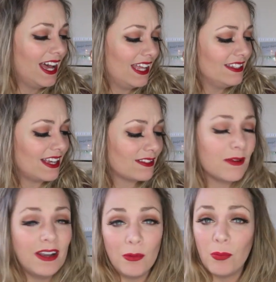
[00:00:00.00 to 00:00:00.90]
And as
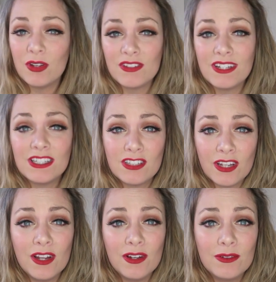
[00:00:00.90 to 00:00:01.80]
my little boy's only
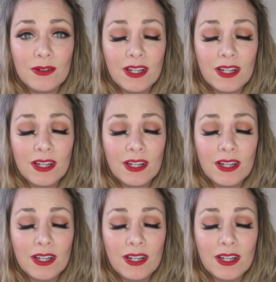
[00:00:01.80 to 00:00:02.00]
two,